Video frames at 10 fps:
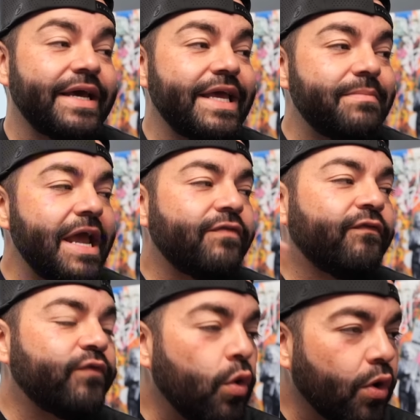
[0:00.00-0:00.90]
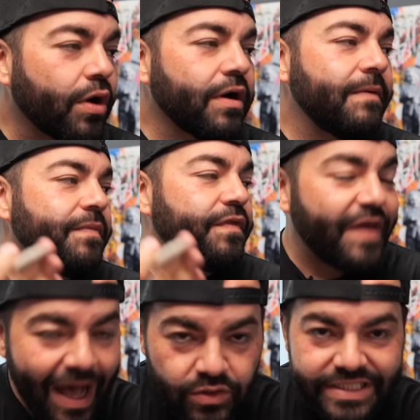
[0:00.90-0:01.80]
he made
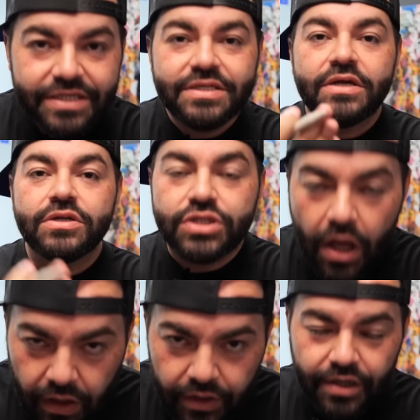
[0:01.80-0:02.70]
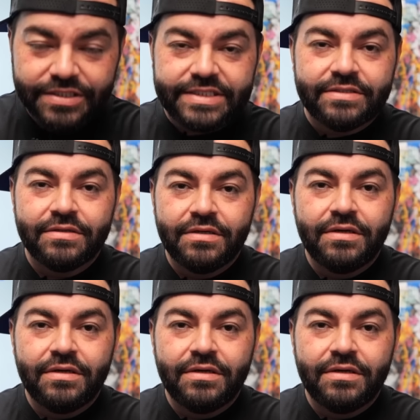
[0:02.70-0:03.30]
$4,000.